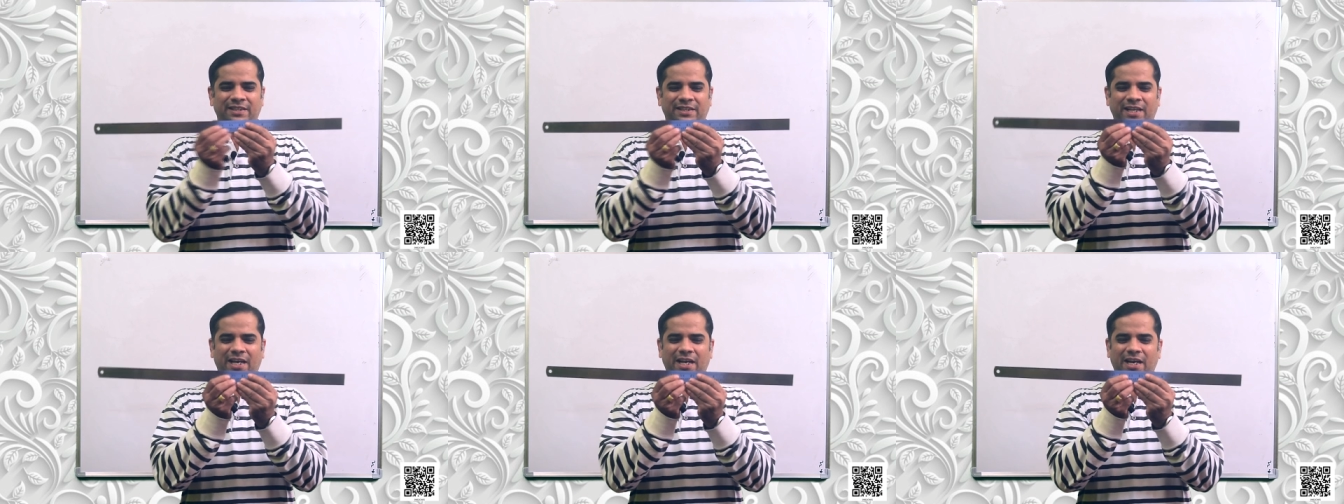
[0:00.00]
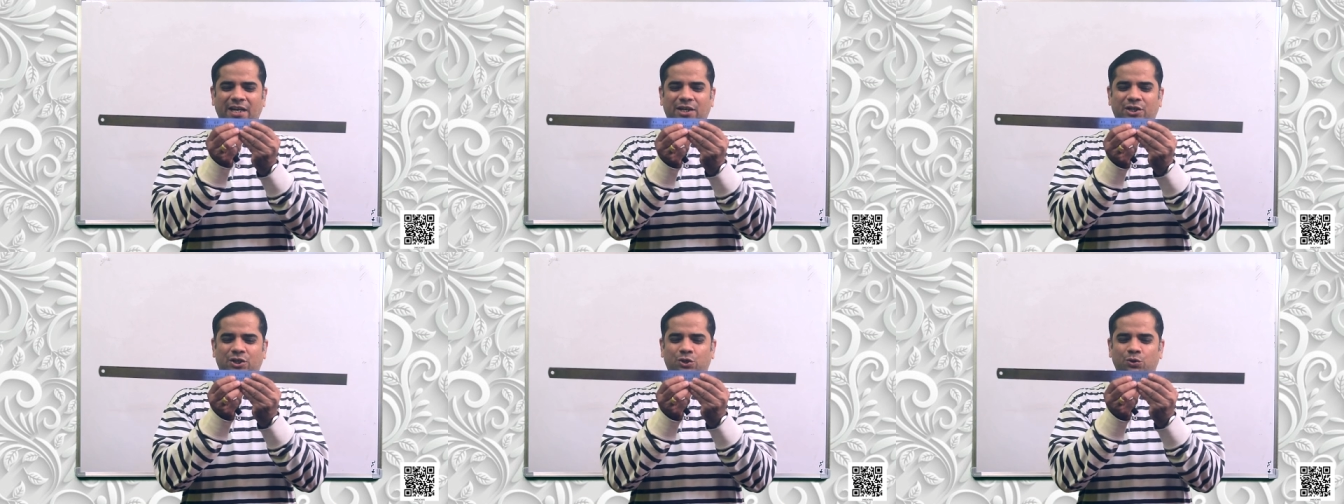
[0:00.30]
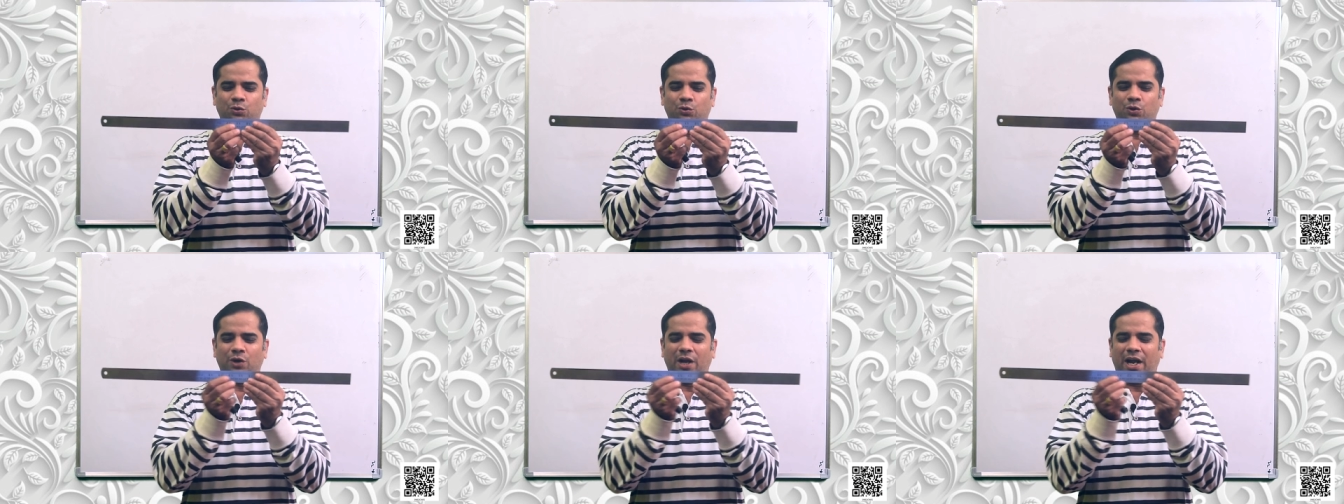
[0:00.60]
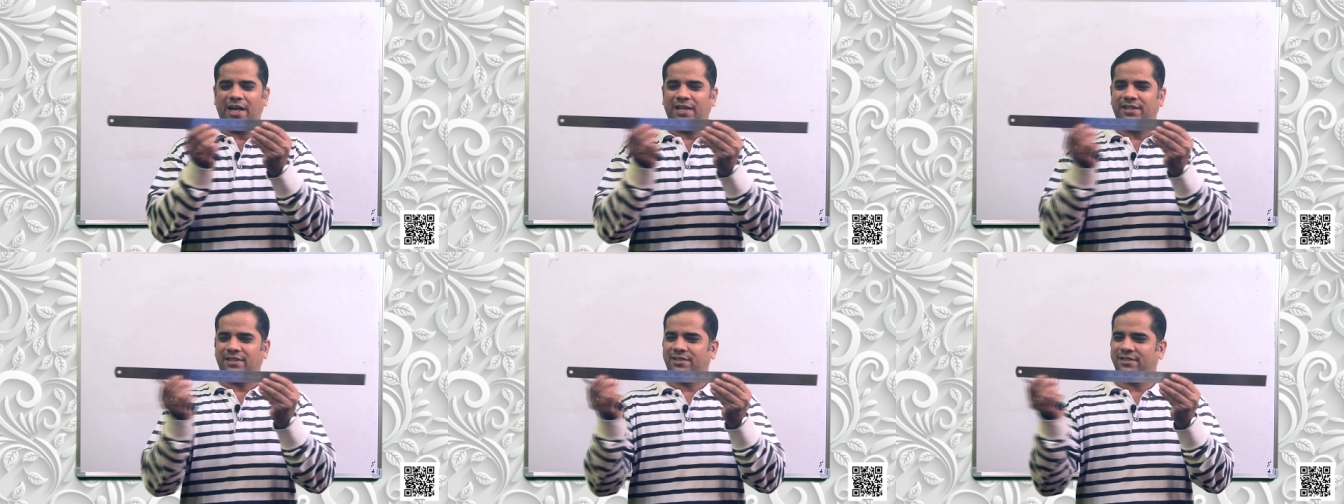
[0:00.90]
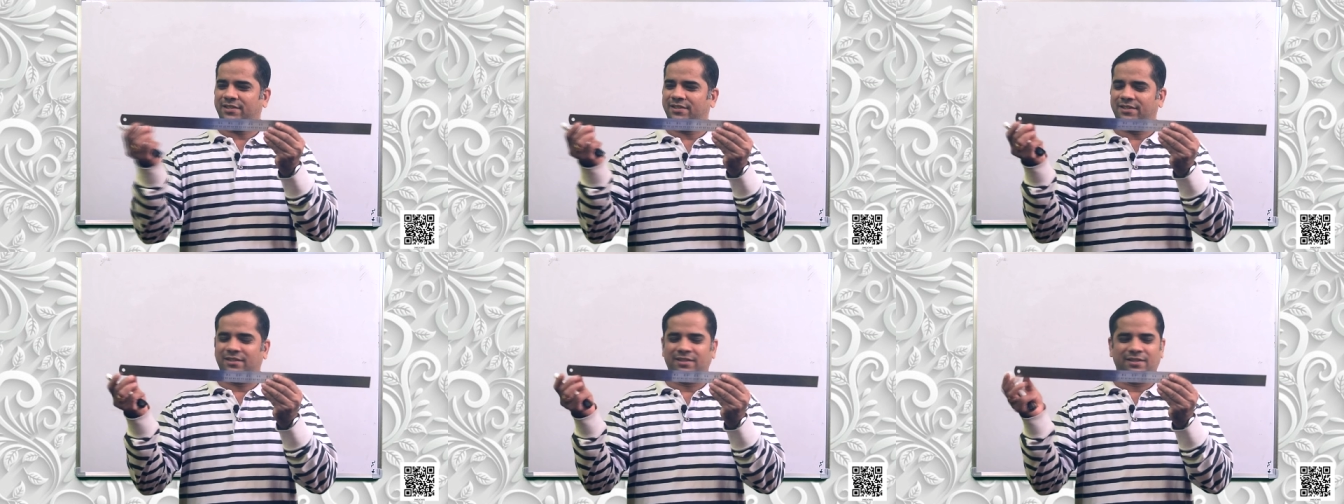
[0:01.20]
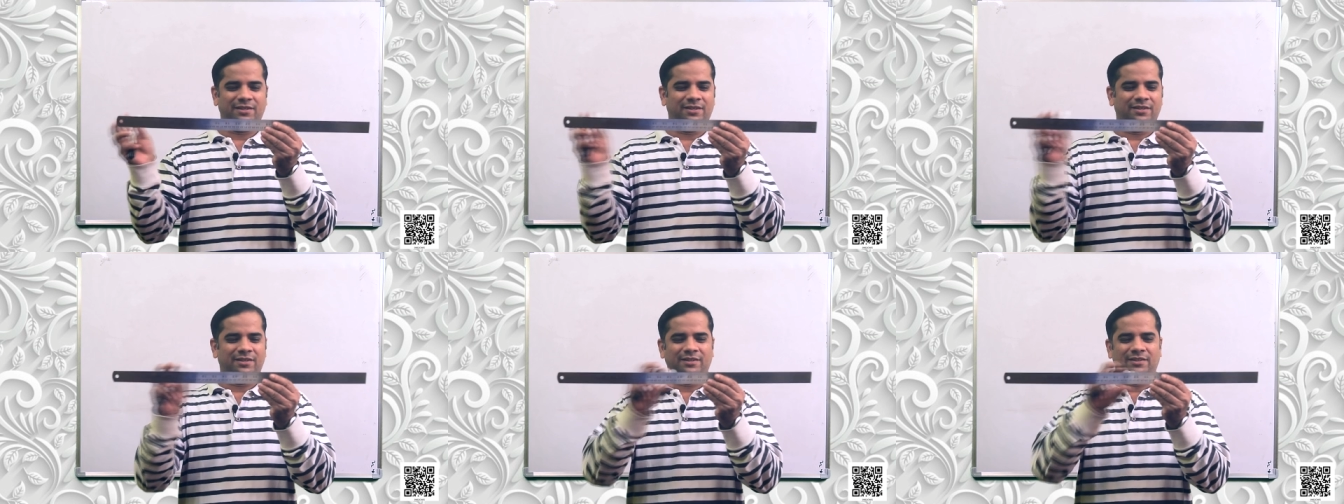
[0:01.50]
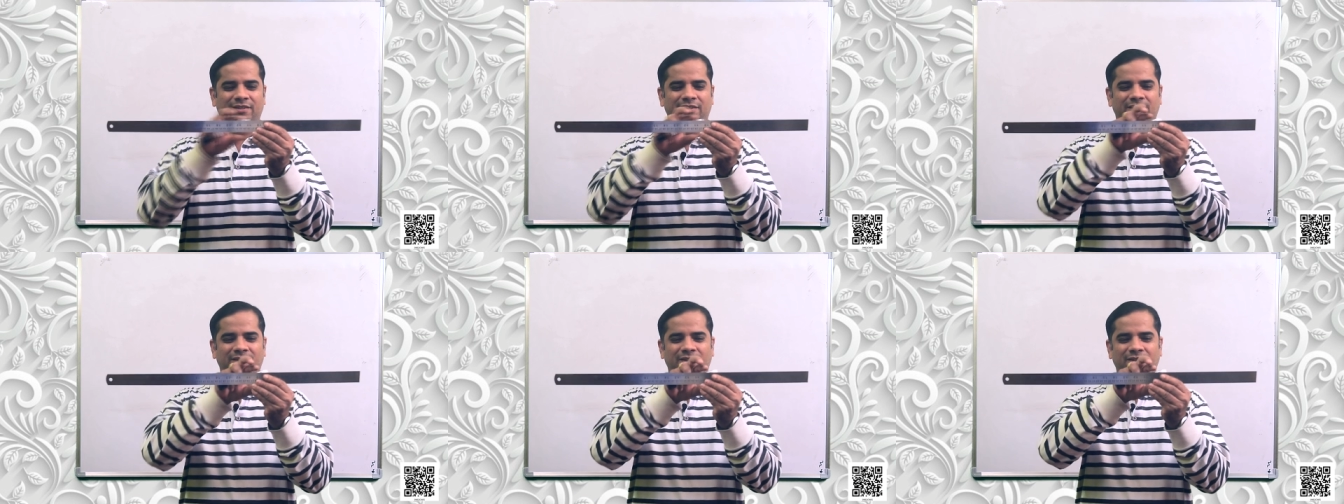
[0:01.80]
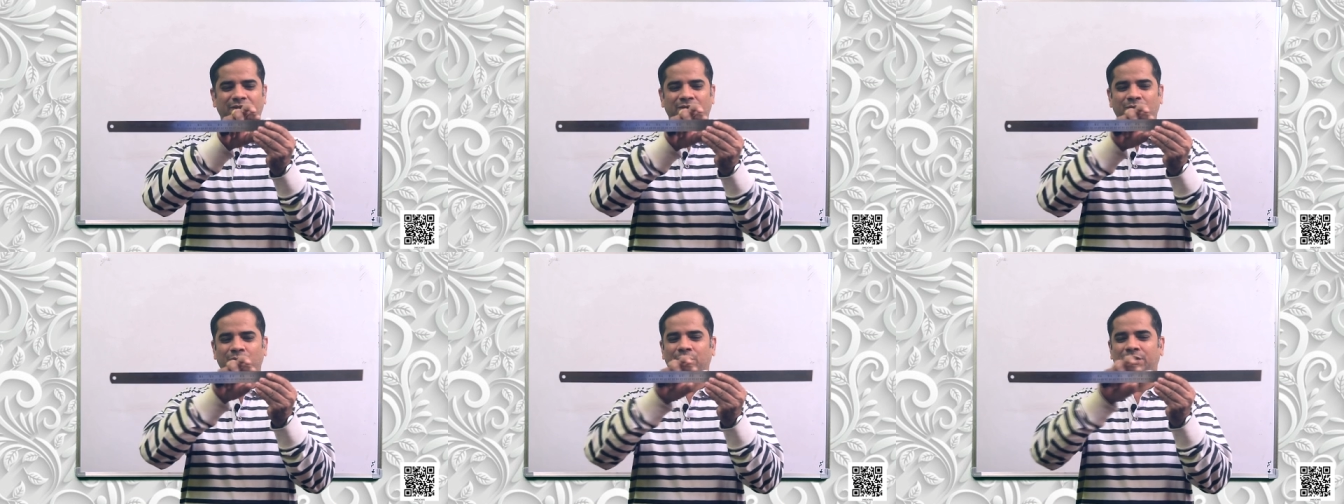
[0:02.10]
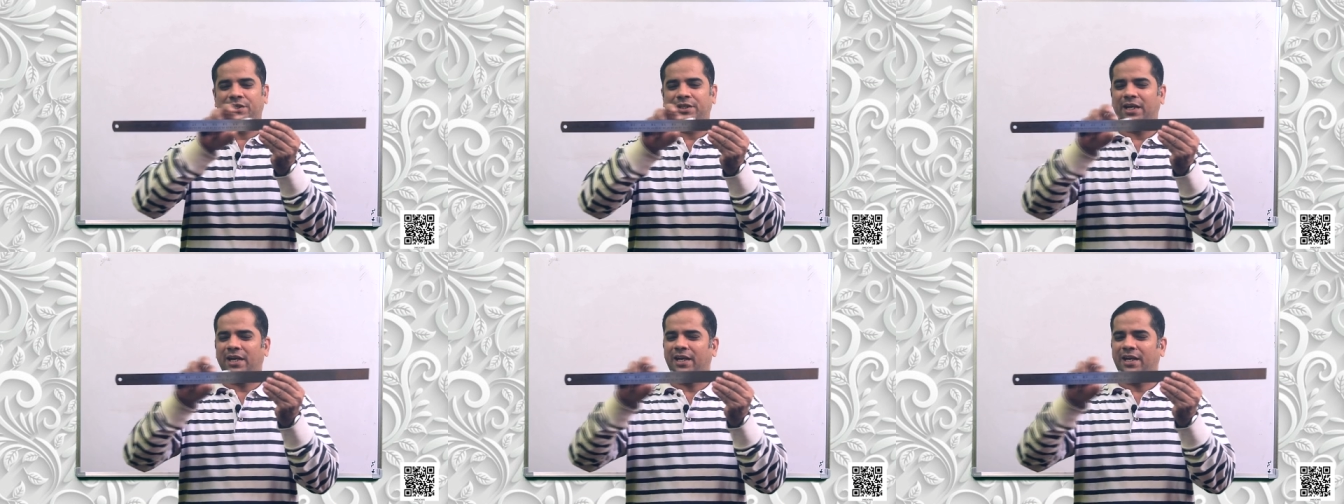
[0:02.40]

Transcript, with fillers: there are two lines which